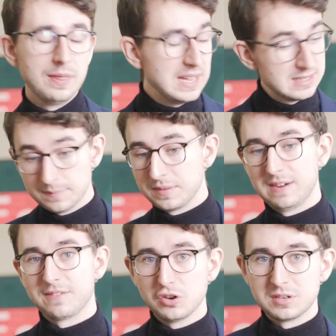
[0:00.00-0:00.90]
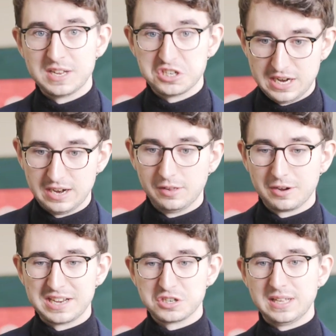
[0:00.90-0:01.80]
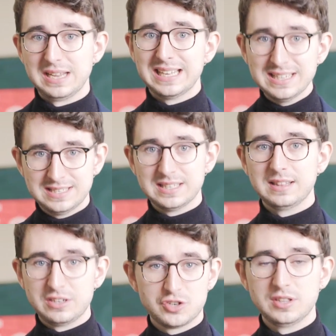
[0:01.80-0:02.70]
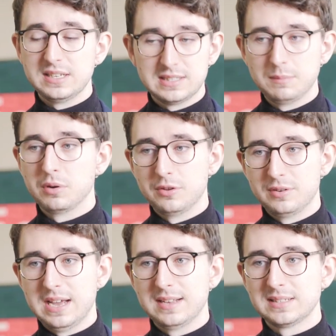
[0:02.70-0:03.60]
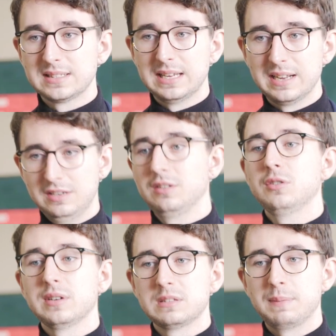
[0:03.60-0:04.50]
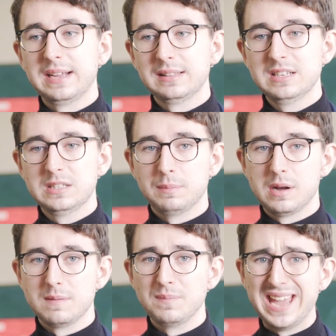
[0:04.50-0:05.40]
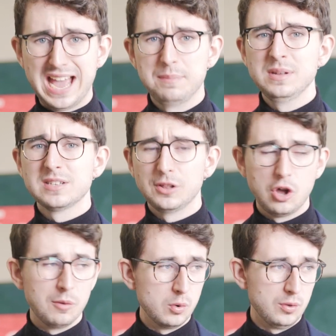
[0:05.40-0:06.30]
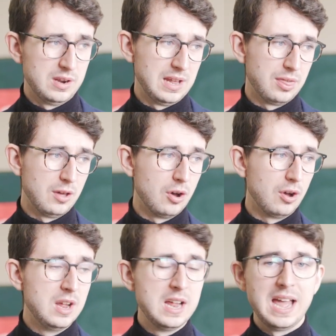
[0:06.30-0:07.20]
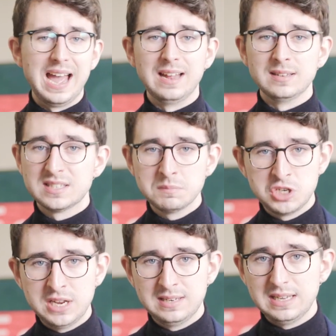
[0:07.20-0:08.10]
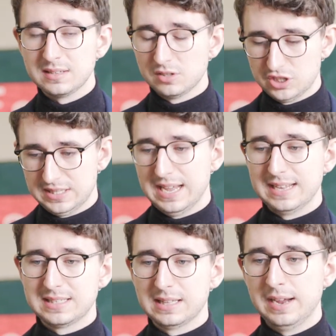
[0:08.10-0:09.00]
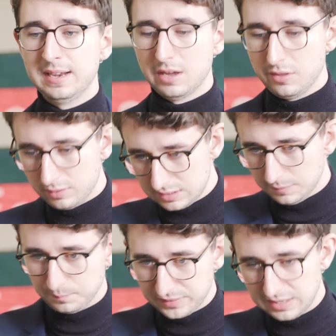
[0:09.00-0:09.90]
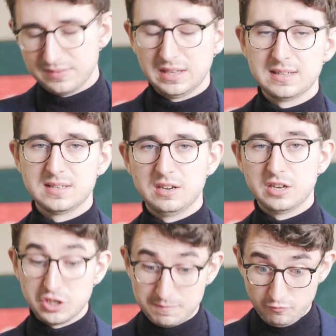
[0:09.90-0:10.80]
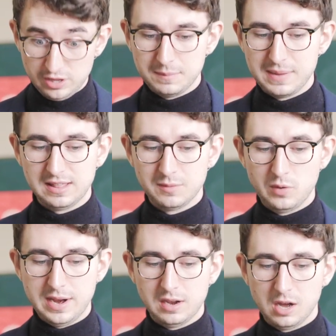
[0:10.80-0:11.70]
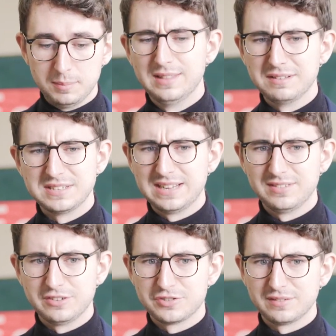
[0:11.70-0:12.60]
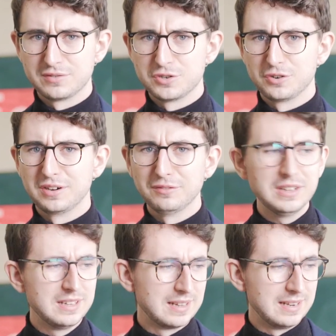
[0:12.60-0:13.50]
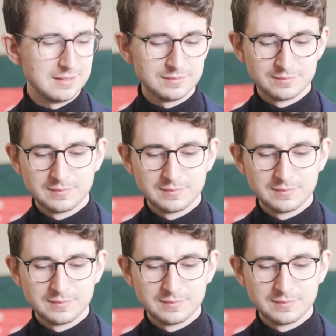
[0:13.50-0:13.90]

That's something I forgot to mention earlier, actually. Kids literally sleep on their desks, and I knew to expect this, but it happens a lot more than I thought. And some JTEs will just let it slide, others will give the kids a nudge and really make them wake up. That was definitely interesting for sure. And it really like